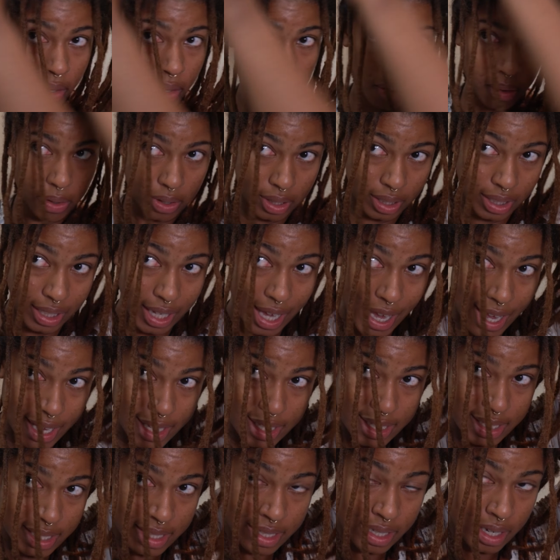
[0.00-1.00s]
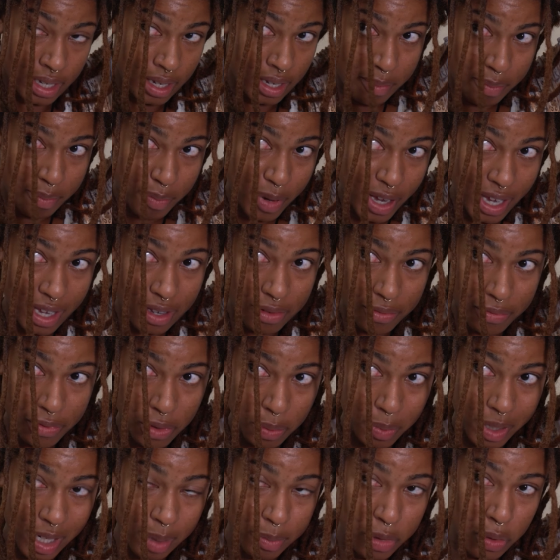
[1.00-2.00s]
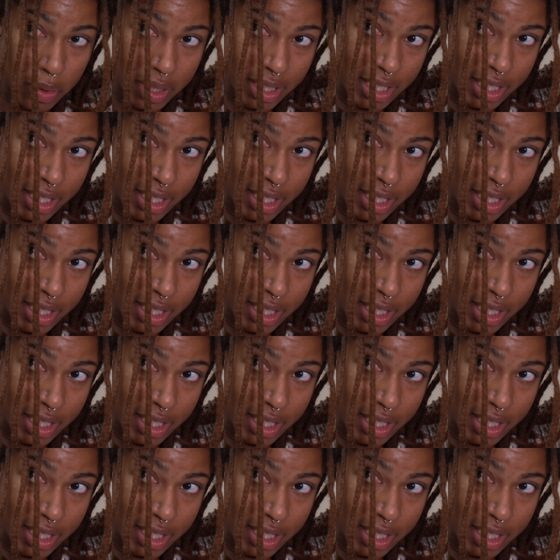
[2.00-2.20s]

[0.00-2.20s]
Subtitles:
or less. But for what I'm doing